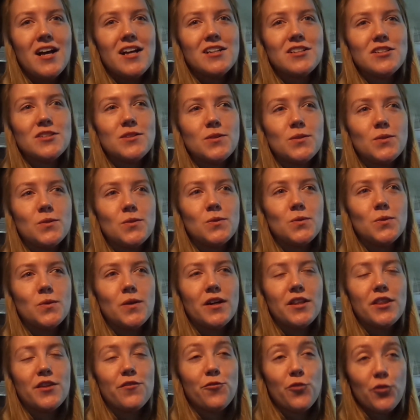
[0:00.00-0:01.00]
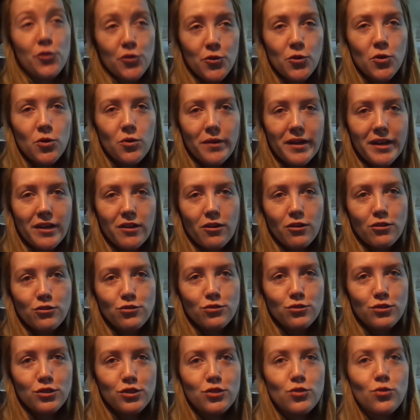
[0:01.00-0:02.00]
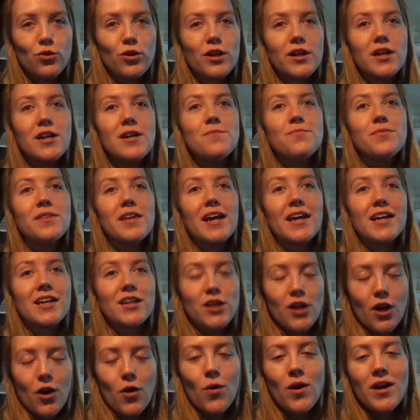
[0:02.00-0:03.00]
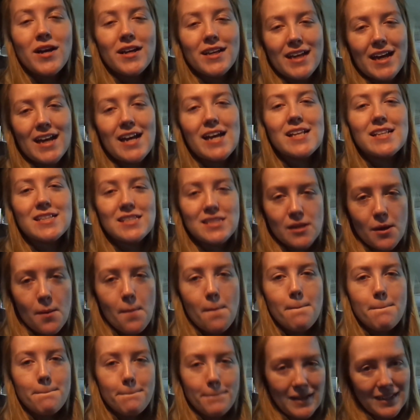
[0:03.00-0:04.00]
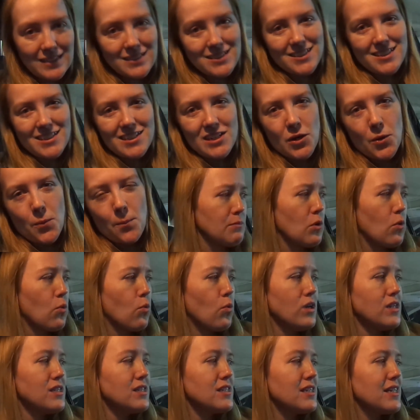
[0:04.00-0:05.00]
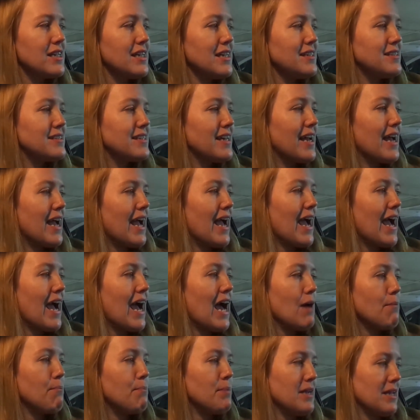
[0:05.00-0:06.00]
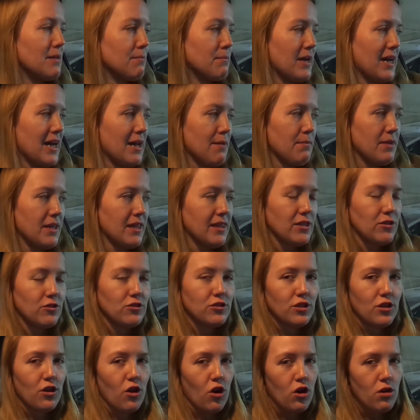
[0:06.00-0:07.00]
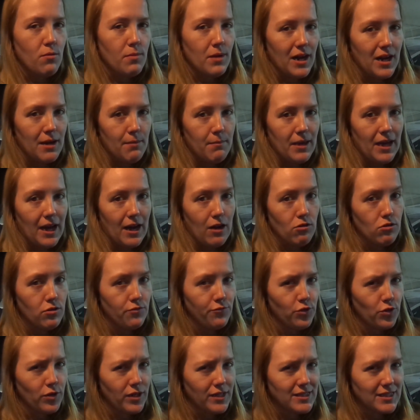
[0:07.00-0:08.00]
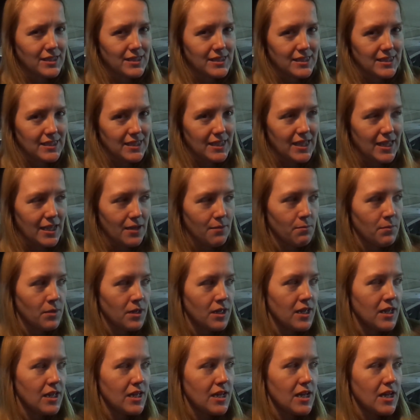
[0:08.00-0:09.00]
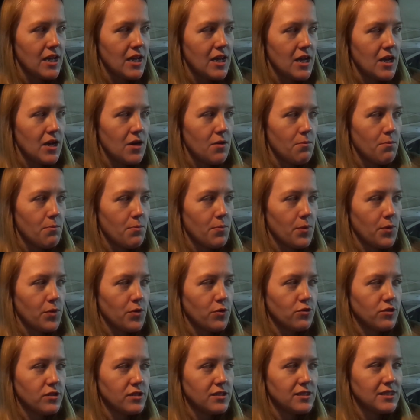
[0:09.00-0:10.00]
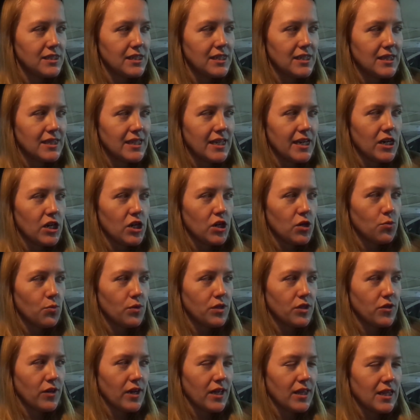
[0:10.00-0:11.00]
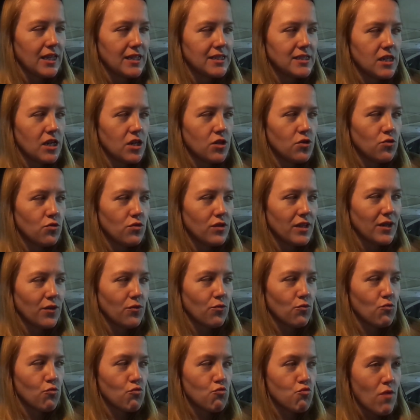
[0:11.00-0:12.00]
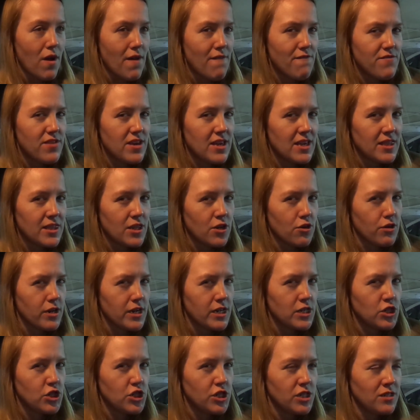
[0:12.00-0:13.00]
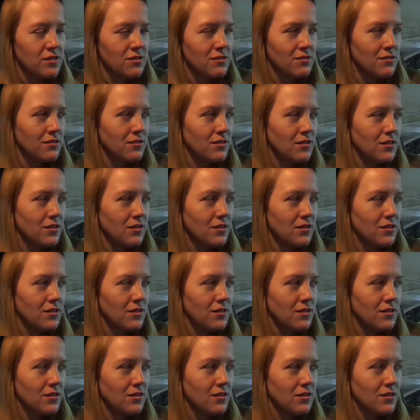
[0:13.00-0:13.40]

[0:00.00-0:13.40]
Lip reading: to the further away grocery store and go get some pizza dough. What is happening behind me? There's a car behind me. I don't know if you guys can see them, but they're just sitting there with their headlights on, revving their engine.